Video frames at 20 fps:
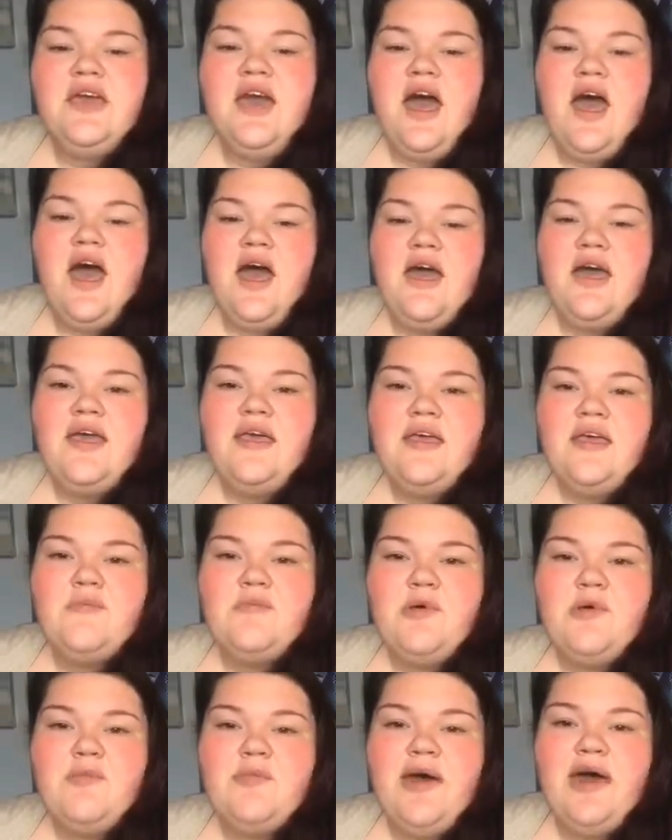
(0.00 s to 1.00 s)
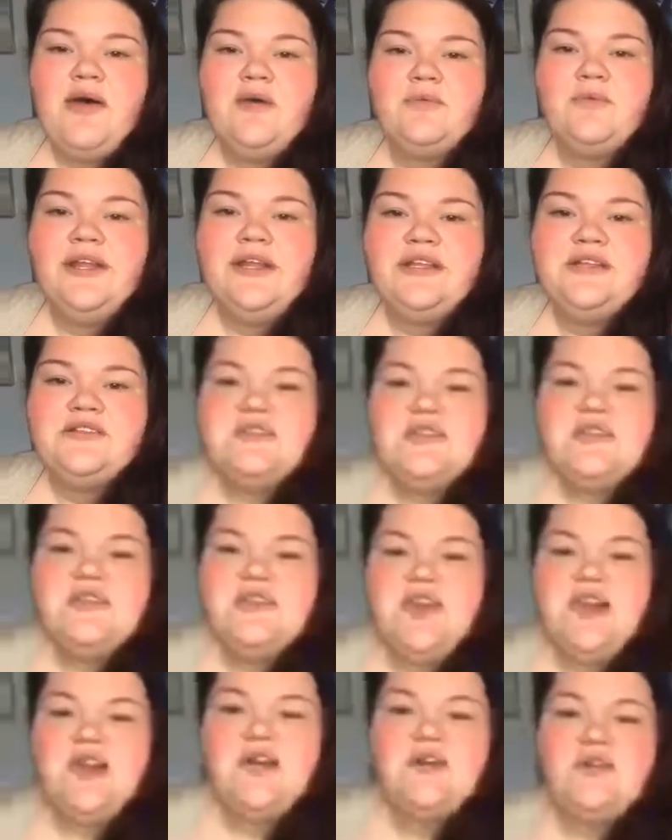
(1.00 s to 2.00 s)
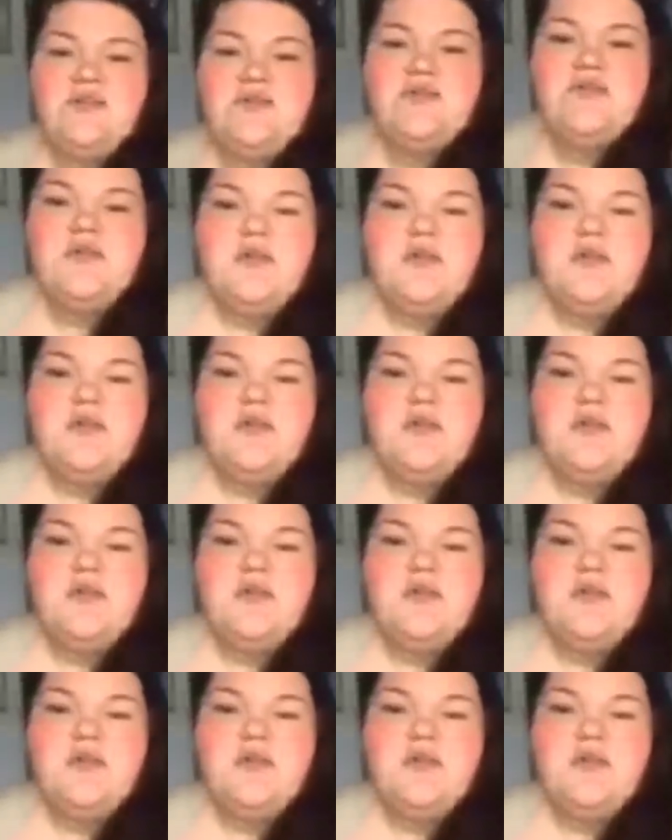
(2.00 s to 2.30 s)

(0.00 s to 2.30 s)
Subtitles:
I am about ready to go.